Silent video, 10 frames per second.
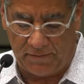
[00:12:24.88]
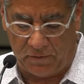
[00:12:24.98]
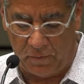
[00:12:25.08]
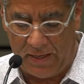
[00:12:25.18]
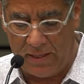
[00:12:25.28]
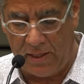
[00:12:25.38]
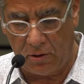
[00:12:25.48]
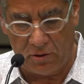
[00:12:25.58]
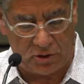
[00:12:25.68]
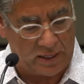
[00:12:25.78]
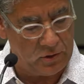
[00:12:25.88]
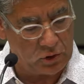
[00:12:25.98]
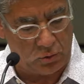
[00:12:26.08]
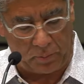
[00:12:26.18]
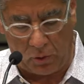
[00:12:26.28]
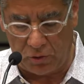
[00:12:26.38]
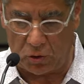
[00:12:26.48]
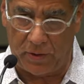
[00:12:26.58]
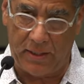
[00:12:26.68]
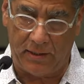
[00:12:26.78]
For many years, I used to
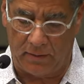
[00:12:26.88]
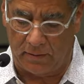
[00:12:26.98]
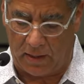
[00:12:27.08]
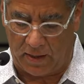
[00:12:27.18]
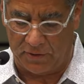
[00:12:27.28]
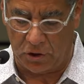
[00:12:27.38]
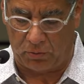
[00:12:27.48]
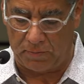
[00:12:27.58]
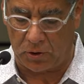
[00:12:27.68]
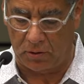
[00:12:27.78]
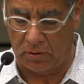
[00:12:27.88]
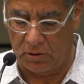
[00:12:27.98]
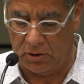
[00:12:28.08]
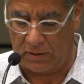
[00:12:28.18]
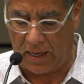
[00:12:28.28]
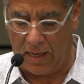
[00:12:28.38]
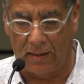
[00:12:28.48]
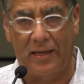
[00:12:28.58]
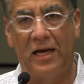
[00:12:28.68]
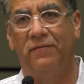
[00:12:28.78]
approach reading uh, the scriptures uh,
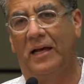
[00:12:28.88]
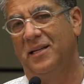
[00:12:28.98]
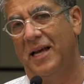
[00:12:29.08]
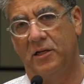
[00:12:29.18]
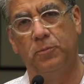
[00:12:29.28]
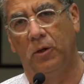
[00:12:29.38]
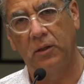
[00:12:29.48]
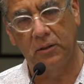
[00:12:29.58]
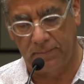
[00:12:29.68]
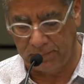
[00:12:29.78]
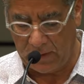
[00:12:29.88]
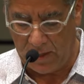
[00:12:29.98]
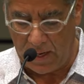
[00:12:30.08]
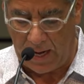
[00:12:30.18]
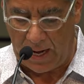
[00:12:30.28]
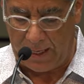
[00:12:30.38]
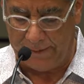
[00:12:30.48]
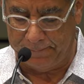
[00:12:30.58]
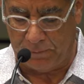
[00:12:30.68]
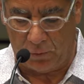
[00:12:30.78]
kind of like a textbook.
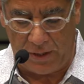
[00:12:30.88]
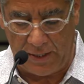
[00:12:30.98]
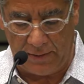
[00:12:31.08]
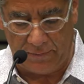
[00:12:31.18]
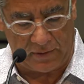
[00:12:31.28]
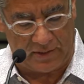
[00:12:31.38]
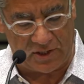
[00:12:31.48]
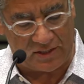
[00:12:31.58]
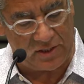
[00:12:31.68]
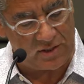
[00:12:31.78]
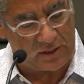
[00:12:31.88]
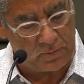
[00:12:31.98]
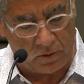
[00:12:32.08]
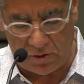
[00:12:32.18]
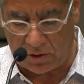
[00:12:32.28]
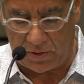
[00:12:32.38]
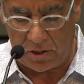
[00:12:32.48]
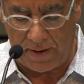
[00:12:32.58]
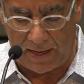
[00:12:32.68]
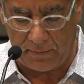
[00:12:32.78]
Um, reading the 66 books that are in
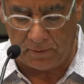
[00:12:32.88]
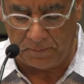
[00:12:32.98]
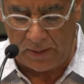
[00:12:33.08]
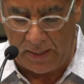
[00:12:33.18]
the Bible,